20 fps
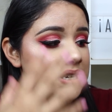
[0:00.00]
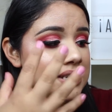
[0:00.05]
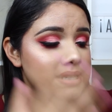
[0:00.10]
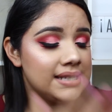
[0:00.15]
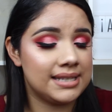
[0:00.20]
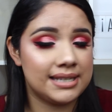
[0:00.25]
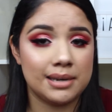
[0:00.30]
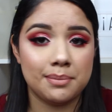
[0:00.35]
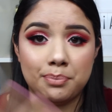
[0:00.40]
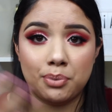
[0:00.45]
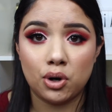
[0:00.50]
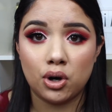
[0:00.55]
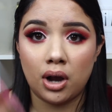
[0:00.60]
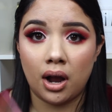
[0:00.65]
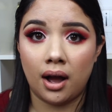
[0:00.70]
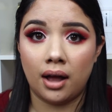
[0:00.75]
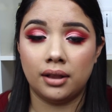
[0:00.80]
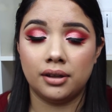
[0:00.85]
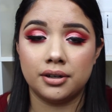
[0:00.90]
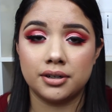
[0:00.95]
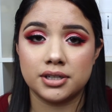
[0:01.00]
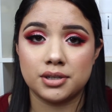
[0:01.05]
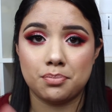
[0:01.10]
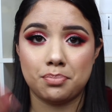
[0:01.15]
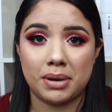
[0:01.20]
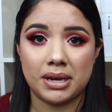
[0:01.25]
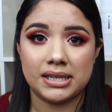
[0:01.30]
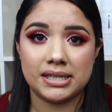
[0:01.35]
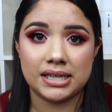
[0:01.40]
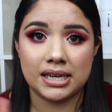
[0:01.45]
Simple colors,
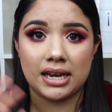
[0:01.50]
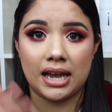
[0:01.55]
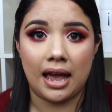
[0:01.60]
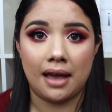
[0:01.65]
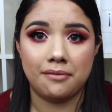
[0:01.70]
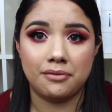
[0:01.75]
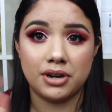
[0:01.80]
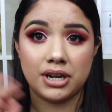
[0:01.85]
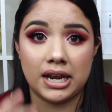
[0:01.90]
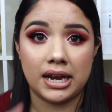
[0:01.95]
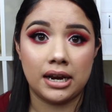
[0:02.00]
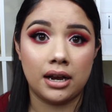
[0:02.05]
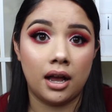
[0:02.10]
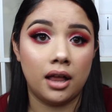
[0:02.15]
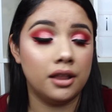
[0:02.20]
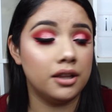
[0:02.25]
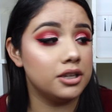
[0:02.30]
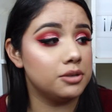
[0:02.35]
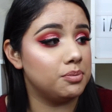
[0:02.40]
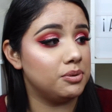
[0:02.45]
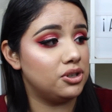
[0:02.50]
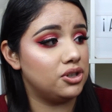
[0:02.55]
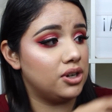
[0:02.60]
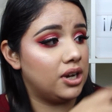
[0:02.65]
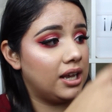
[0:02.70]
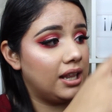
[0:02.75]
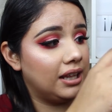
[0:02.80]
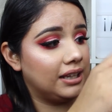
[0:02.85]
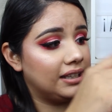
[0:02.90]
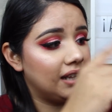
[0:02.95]
basic everyday colors, but you
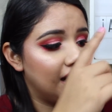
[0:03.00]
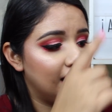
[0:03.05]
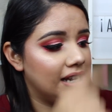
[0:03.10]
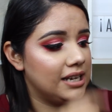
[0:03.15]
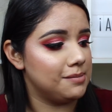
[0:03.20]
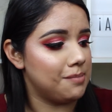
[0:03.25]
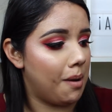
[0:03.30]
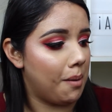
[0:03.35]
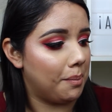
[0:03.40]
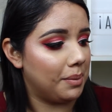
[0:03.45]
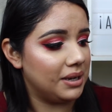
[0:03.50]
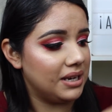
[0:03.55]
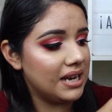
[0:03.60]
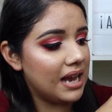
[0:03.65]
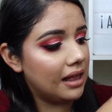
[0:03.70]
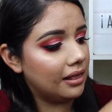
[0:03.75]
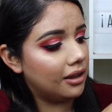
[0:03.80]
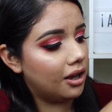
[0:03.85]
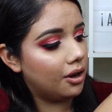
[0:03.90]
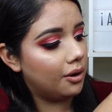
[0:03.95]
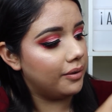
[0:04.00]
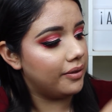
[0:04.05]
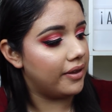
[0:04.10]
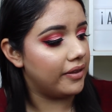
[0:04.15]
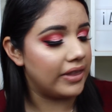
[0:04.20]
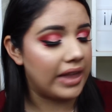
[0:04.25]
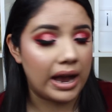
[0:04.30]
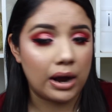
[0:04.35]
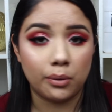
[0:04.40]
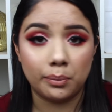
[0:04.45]
got like that nice pop of yellow and
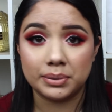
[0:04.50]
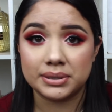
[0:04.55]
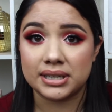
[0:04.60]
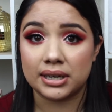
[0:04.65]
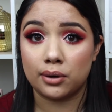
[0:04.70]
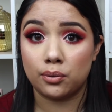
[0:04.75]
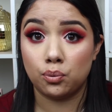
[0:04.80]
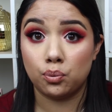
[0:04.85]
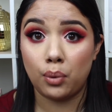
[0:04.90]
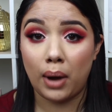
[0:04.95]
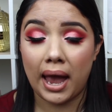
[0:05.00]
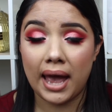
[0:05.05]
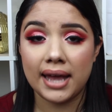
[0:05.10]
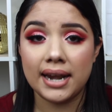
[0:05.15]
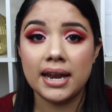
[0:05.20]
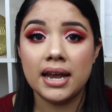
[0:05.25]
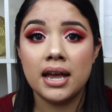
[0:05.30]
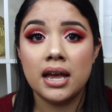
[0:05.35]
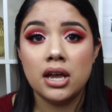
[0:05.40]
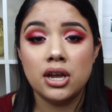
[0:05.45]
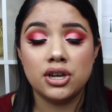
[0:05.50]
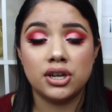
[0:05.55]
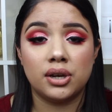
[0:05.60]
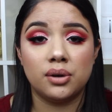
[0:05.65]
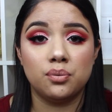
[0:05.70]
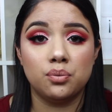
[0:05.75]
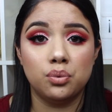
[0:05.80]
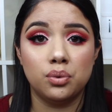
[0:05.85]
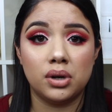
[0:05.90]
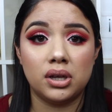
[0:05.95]
then that almost like red. You
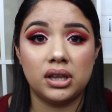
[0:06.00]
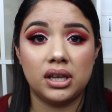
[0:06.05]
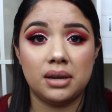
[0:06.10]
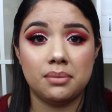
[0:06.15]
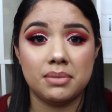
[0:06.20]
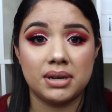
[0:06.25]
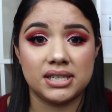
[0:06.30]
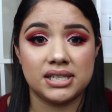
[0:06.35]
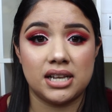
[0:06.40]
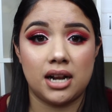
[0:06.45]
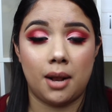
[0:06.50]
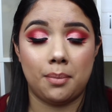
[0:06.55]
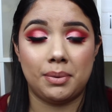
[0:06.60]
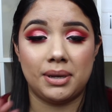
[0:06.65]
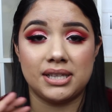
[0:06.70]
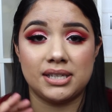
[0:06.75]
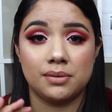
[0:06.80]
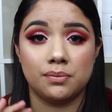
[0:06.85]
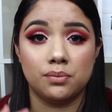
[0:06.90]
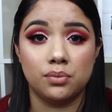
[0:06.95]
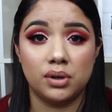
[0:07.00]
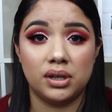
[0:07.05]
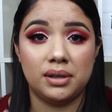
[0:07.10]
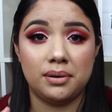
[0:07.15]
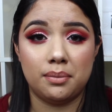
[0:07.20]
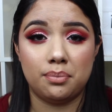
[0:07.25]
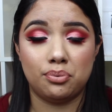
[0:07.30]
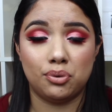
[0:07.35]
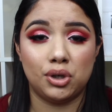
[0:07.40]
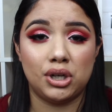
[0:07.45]
can really mix it up, get some
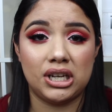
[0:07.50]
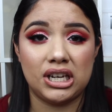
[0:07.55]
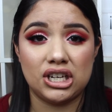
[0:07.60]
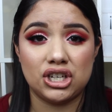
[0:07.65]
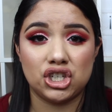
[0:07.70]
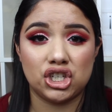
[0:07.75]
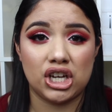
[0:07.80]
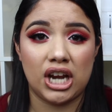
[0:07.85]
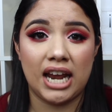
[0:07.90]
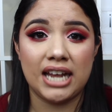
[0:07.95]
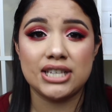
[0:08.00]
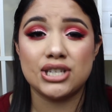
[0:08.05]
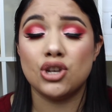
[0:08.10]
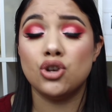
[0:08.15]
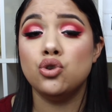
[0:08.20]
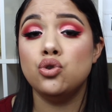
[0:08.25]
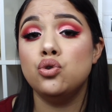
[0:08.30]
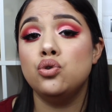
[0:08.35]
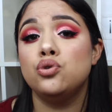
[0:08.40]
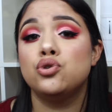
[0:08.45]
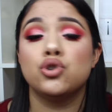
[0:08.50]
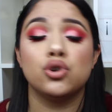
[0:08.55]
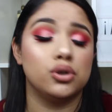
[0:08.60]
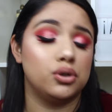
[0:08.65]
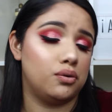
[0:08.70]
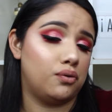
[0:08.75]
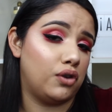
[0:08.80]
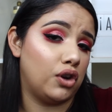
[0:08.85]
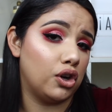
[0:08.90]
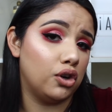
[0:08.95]
really pretty shades.
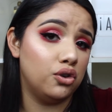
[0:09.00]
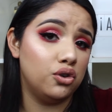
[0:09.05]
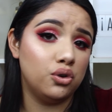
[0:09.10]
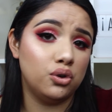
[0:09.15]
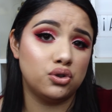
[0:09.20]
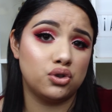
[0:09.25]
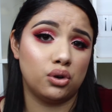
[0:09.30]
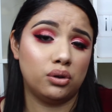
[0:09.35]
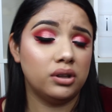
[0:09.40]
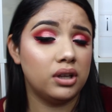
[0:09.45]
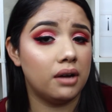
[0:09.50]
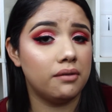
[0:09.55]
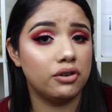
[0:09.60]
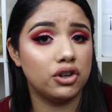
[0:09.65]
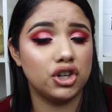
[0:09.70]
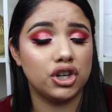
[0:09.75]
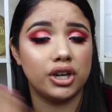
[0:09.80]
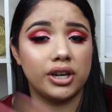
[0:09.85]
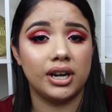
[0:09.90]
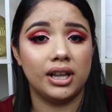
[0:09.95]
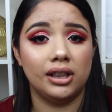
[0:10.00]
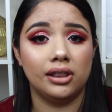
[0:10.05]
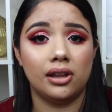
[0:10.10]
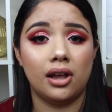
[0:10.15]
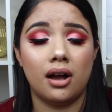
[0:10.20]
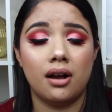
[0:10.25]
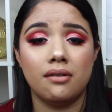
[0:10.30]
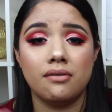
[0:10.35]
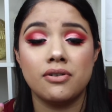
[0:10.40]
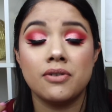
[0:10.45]
Neutrals. If you're a neutral lover, you're gonna
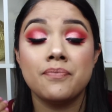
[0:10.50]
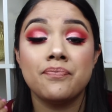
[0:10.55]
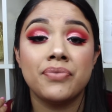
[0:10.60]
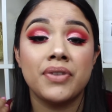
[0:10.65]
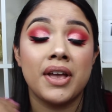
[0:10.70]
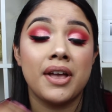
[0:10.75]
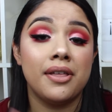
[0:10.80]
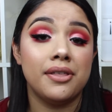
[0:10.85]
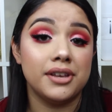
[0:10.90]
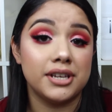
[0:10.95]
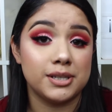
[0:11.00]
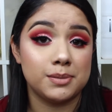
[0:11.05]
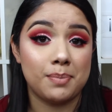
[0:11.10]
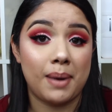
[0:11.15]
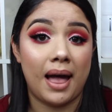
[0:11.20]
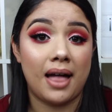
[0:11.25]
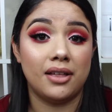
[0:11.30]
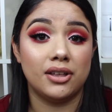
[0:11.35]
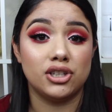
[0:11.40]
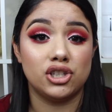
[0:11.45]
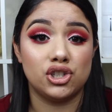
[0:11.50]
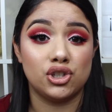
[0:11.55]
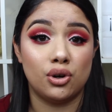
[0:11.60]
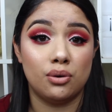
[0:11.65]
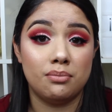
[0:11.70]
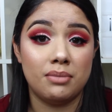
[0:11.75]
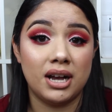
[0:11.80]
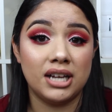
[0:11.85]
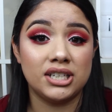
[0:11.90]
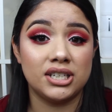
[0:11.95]
love this palette
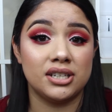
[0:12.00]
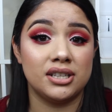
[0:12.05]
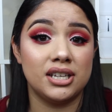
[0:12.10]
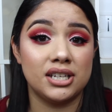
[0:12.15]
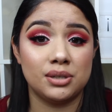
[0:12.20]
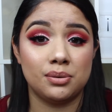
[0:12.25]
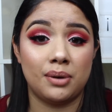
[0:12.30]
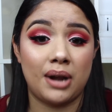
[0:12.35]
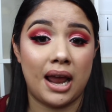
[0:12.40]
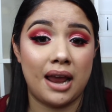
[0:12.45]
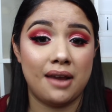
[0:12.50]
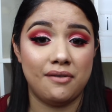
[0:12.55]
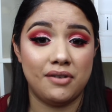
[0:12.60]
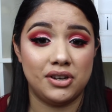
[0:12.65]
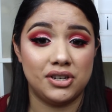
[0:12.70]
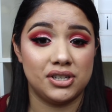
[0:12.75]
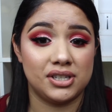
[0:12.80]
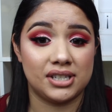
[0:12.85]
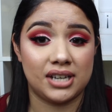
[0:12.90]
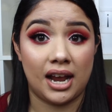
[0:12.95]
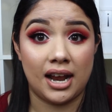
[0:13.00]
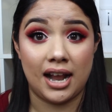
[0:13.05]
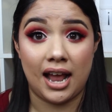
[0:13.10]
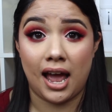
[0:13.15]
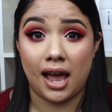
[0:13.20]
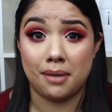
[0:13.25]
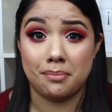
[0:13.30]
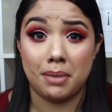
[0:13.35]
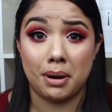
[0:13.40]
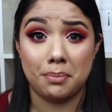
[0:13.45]
so much. And this one I even just kind of
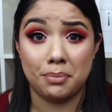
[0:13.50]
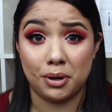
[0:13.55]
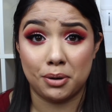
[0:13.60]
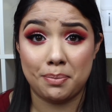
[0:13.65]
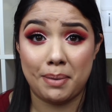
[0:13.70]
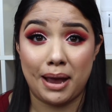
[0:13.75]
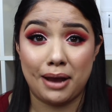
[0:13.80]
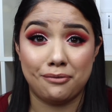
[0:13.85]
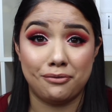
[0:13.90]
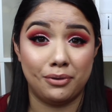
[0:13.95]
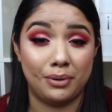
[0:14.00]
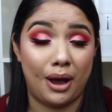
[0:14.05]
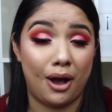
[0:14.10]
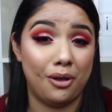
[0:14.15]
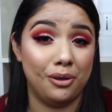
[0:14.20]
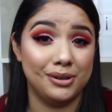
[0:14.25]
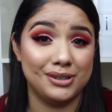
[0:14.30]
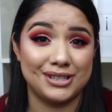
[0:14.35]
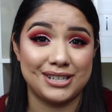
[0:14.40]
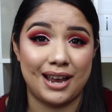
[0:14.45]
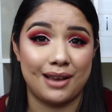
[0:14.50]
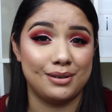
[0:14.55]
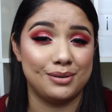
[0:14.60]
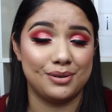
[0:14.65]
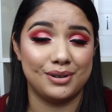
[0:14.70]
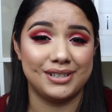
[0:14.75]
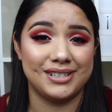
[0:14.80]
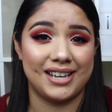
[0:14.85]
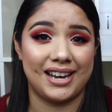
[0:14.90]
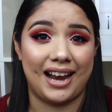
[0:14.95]
had in my book bag from all those times
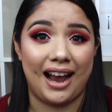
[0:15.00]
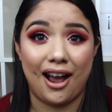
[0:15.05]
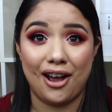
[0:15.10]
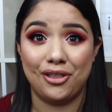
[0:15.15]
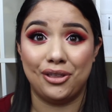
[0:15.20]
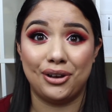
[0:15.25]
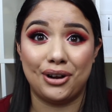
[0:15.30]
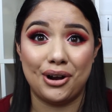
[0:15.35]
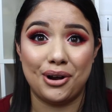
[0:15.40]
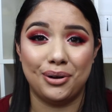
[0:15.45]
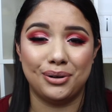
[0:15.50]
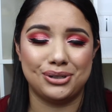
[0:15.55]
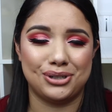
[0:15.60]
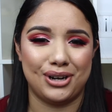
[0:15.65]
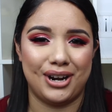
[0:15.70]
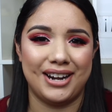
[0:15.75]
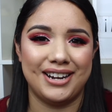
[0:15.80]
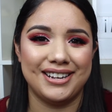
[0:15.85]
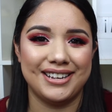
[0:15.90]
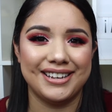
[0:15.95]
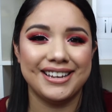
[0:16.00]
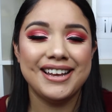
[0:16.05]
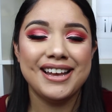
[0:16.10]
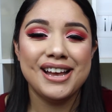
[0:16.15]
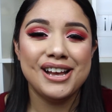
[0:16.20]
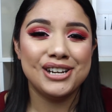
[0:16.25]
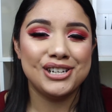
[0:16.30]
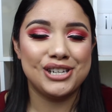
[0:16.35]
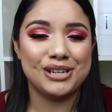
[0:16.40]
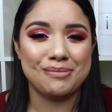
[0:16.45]
where it's like on the go trying to
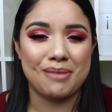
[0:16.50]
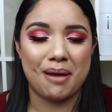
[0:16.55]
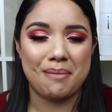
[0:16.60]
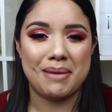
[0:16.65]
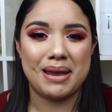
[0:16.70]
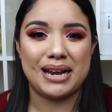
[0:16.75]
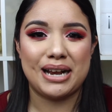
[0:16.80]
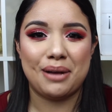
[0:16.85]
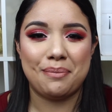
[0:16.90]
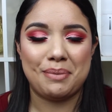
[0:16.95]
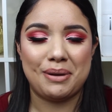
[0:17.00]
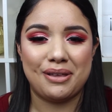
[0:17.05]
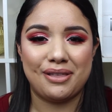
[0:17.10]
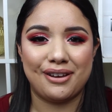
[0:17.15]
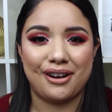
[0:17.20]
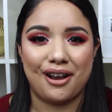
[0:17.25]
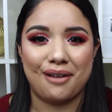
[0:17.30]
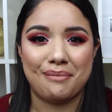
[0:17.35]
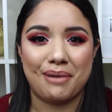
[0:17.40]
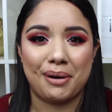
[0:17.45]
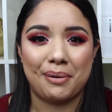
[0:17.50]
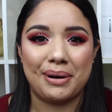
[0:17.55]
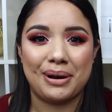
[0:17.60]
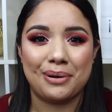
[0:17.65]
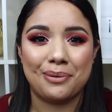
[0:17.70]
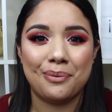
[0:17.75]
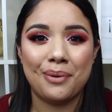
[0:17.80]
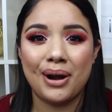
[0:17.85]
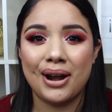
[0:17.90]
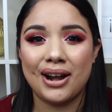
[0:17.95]
do my makeup either on my way
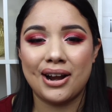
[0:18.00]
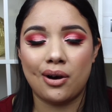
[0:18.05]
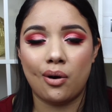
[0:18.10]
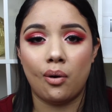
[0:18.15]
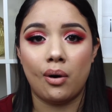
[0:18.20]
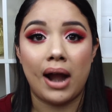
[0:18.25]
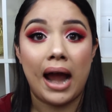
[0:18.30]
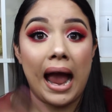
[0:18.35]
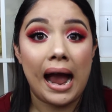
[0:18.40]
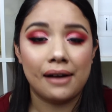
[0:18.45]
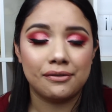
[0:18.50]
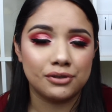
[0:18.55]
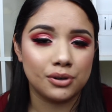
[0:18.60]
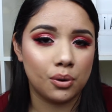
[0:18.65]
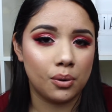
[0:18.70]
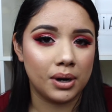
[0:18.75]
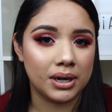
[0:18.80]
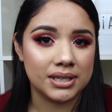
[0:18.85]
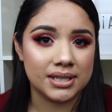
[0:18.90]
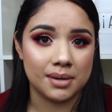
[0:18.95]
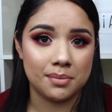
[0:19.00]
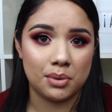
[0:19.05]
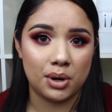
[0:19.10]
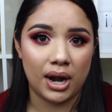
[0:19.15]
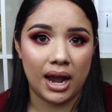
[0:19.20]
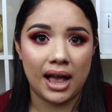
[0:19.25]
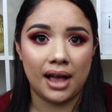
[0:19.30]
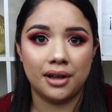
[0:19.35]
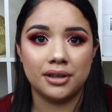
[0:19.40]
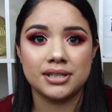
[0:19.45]
to work or after work
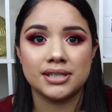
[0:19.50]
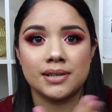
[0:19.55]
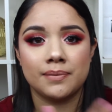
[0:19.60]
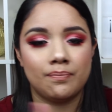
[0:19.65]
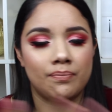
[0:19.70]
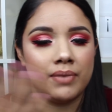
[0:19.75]
somewhere else.